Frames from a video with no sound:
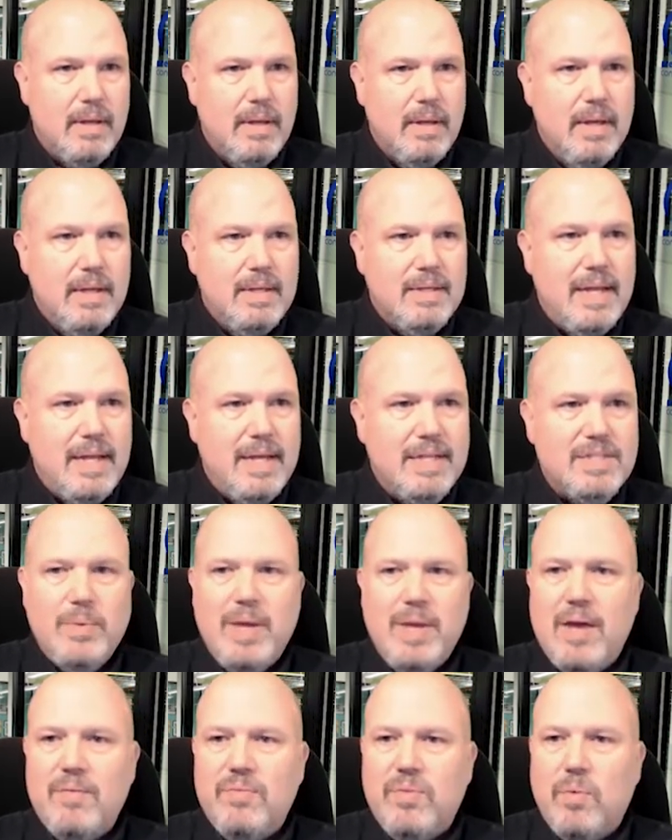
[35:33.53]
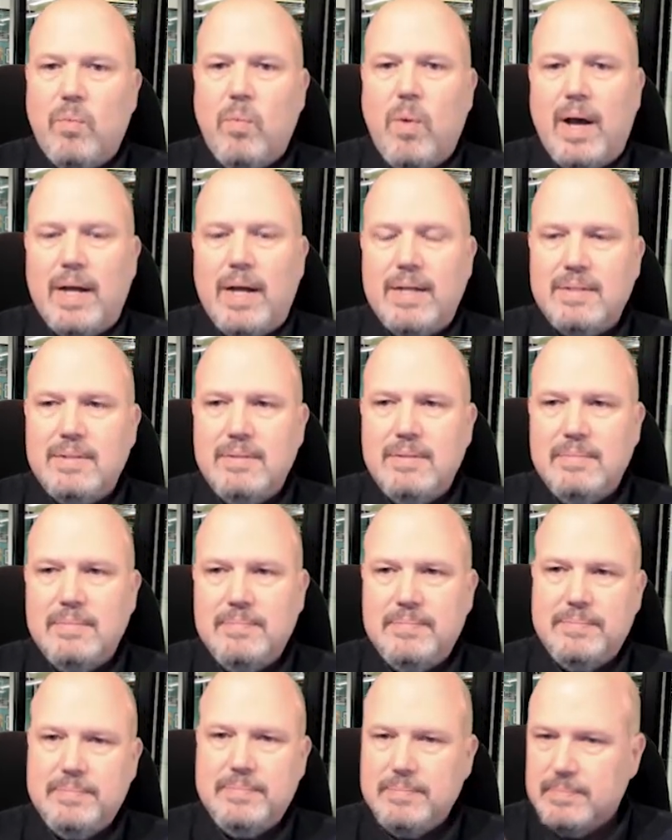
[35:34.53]
Next, we have the what.
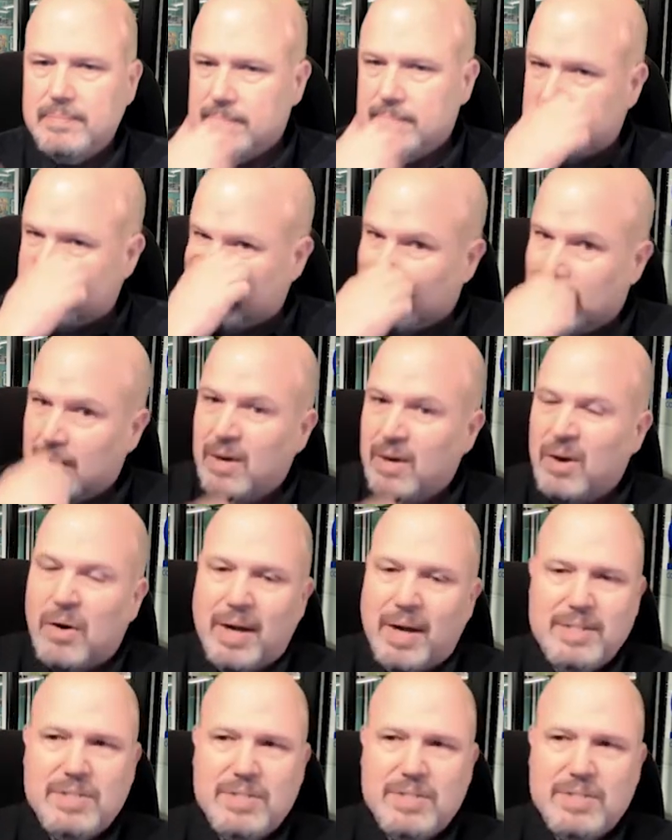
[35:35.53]
All right,